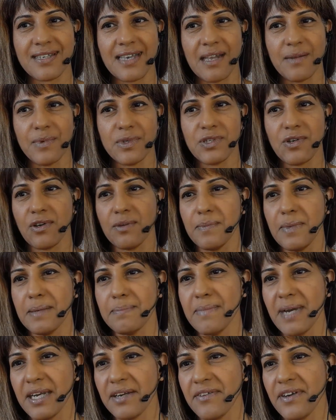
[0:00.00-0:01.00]
and we're talking about
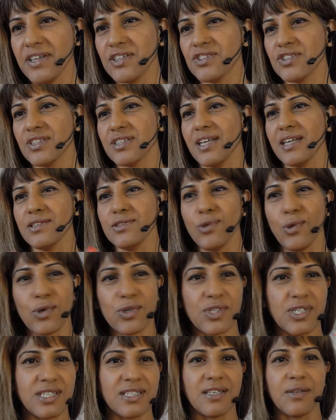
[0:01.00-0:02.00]
migration and
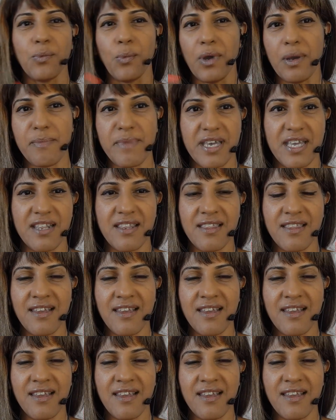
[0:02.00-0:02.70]
daughters and women.